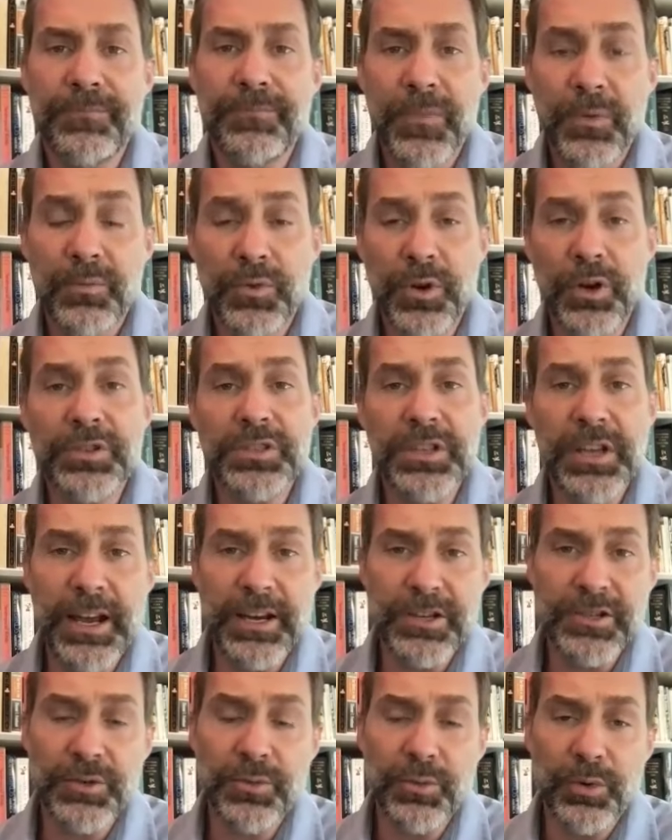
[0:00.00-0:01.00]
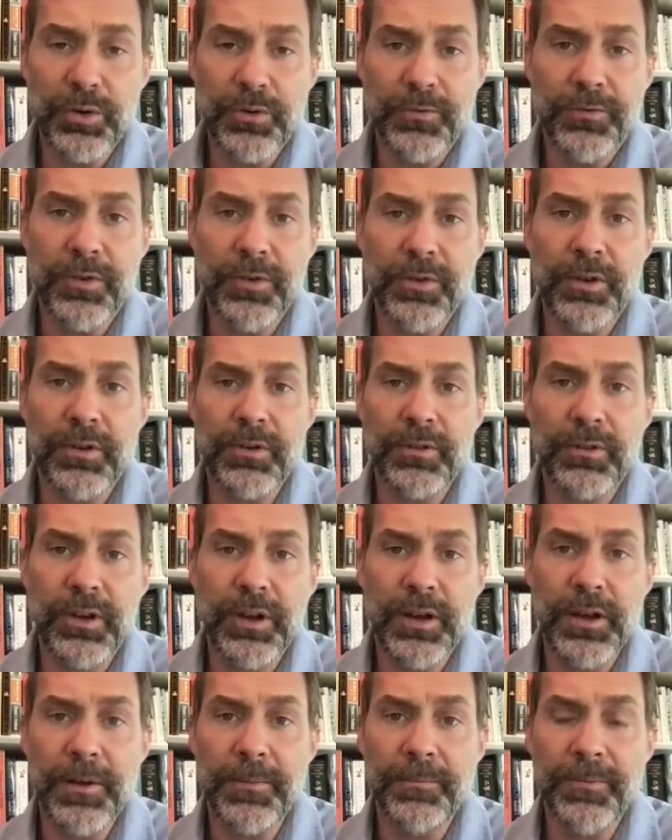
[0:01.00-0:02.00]
Rosie actually worked for the
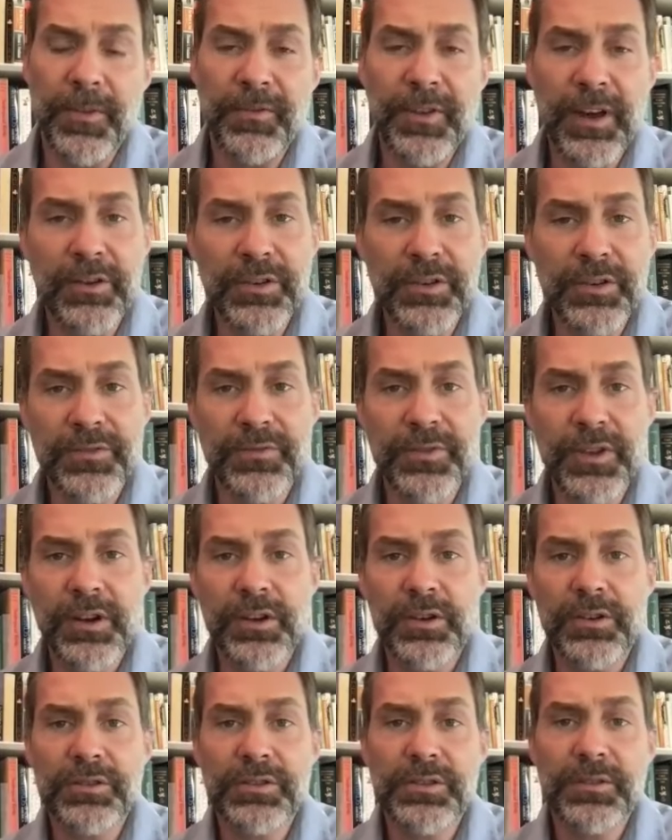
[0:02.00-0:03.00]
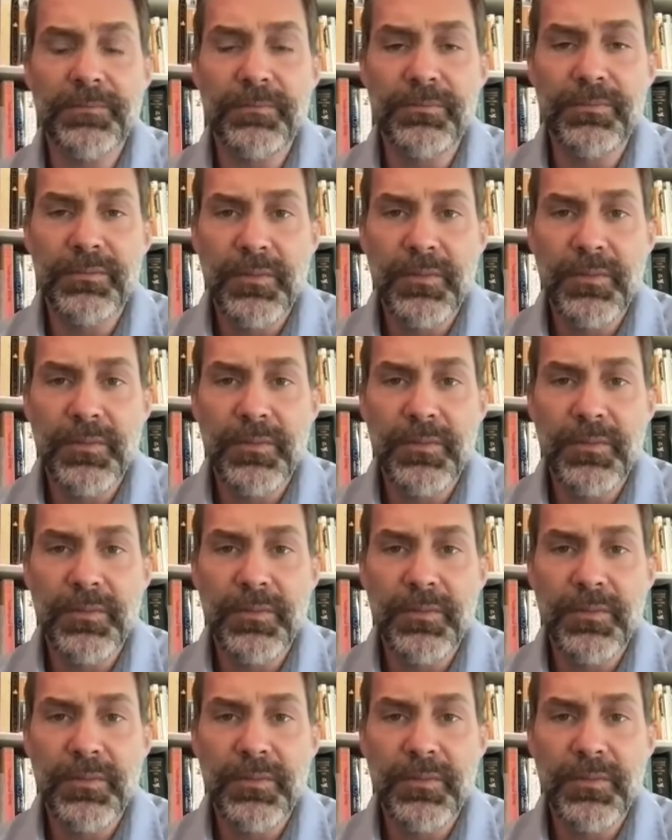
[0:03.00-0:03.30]
um, Veterans Affairs,